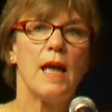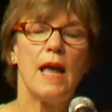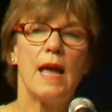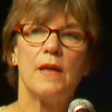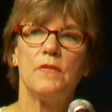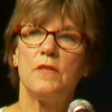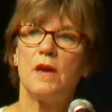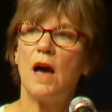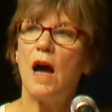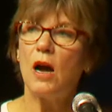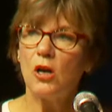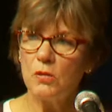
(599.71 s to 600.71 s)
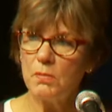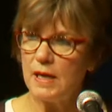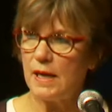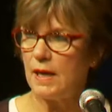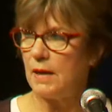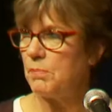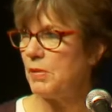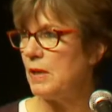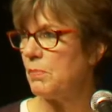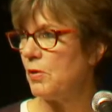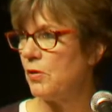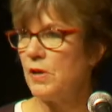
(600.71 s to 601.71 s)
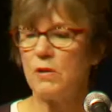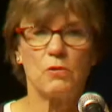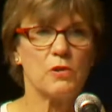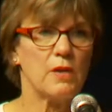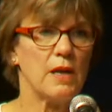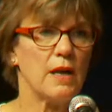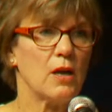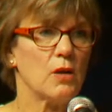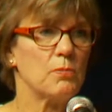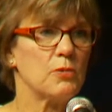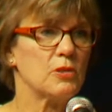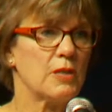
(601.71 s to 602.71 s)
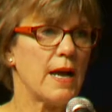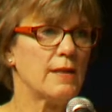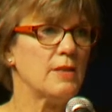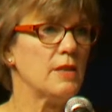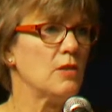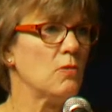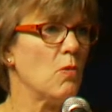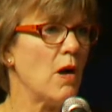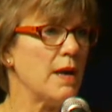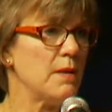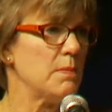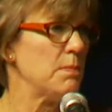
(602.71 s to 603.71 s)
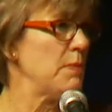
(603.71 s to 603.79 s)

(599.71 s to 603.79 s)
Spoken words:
And the army people that were there protecting the white